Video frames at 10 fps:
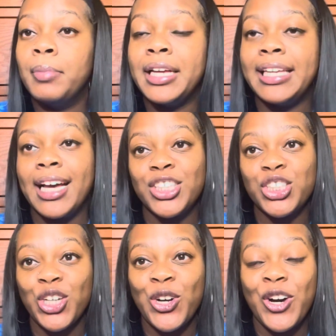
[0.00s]
but
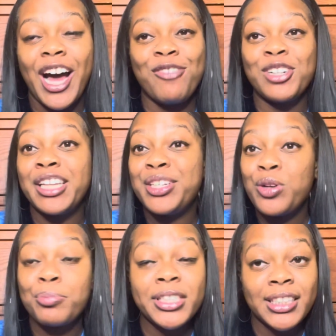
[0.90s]
yes, y'all, I really do
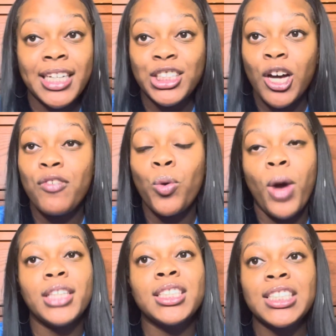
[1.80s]
appreciate y'all for
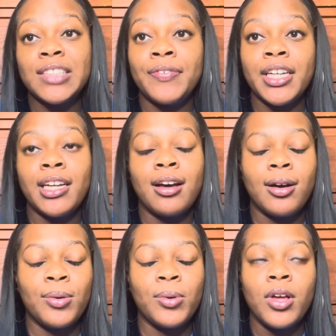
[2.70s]
watching this
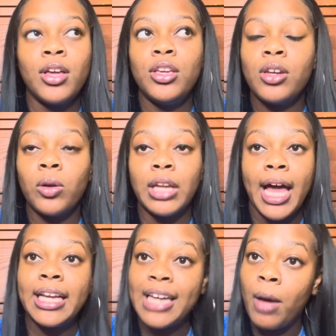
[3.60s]
video. You know,
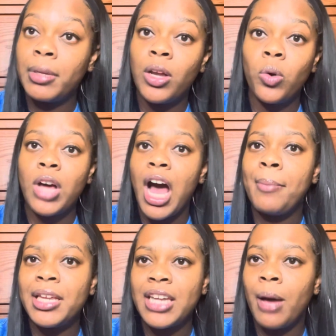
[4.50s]
like down below,
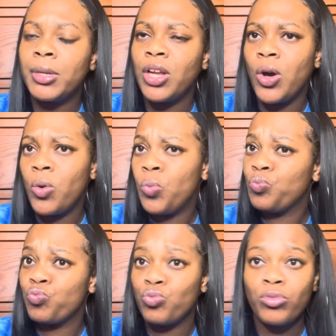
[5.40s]
comment down below,
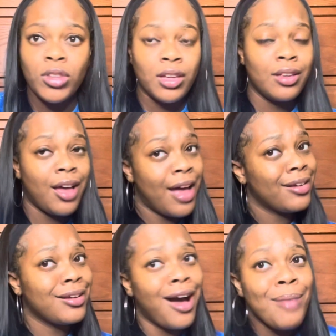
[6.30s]

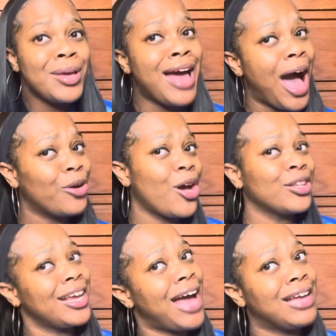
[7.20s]
comment how
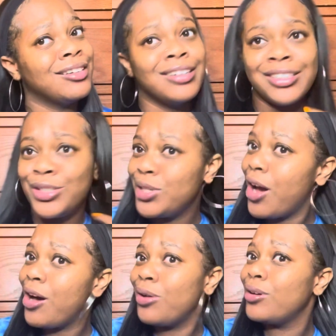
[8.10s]
y'all think I look. Do
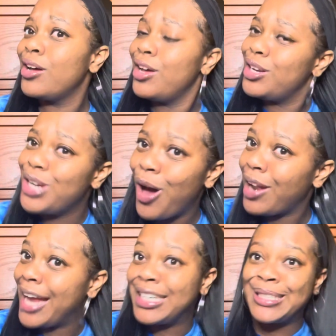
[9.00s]
y'all do y'all
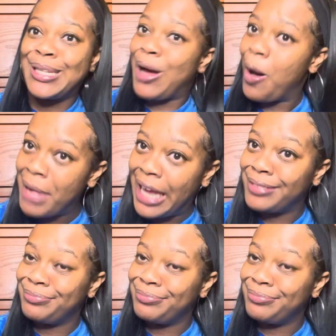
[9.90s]
like this look on me?